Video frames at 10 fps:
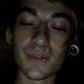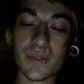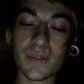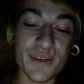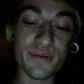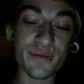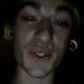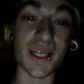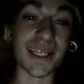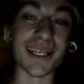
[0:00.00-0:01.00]
I don't even
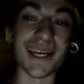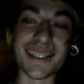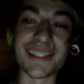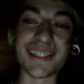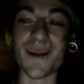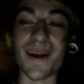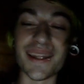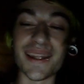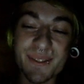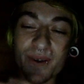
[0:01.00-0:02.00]
drink. I think
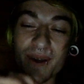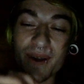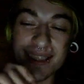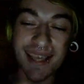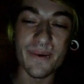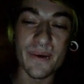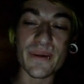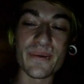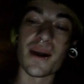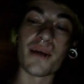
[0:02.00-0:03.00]
it's crazy, yeah, when people come